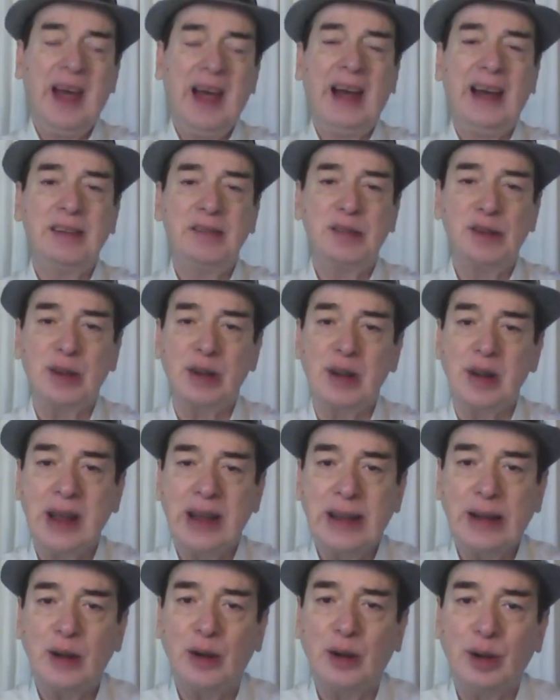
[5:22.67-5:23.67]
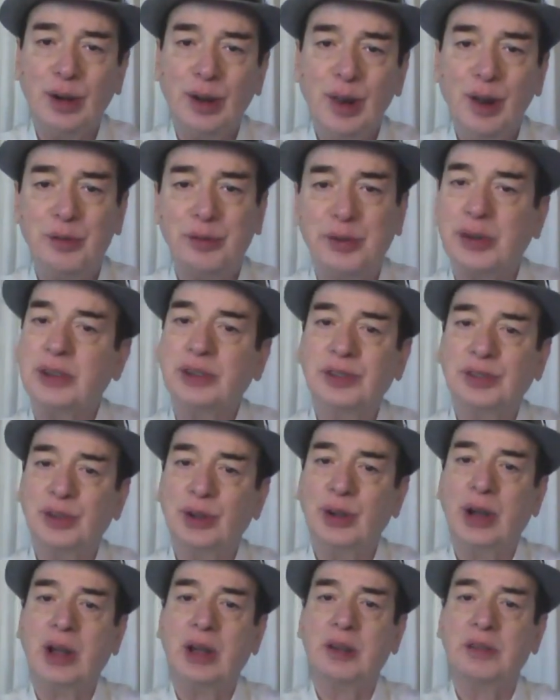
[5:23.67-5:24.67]
I would like all of us
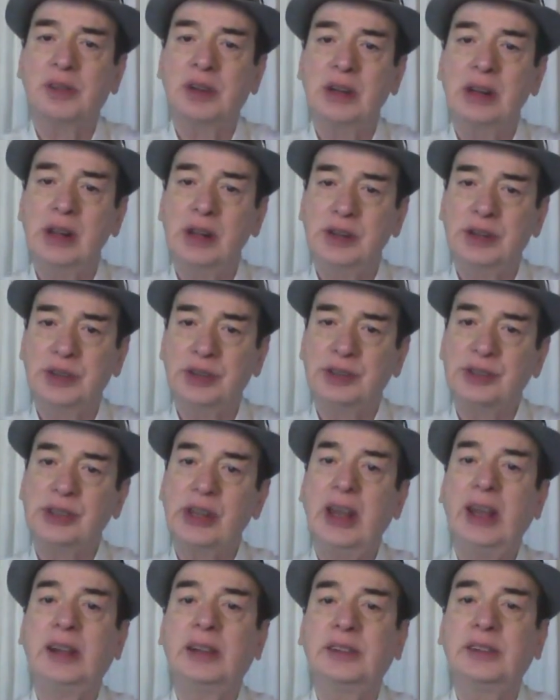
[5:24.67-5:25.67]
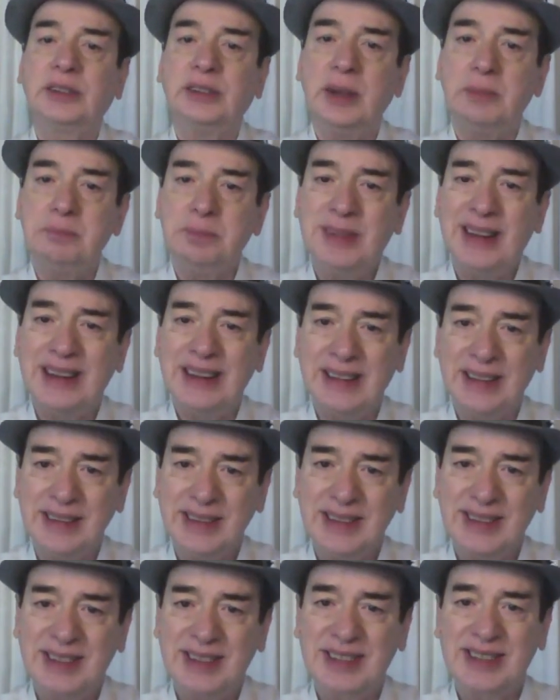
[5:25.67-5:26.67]
to have religious
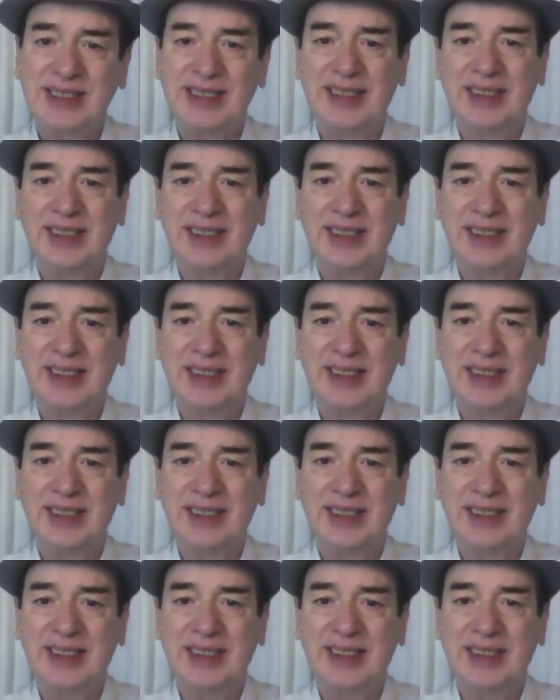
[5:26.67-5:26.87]
acceptance."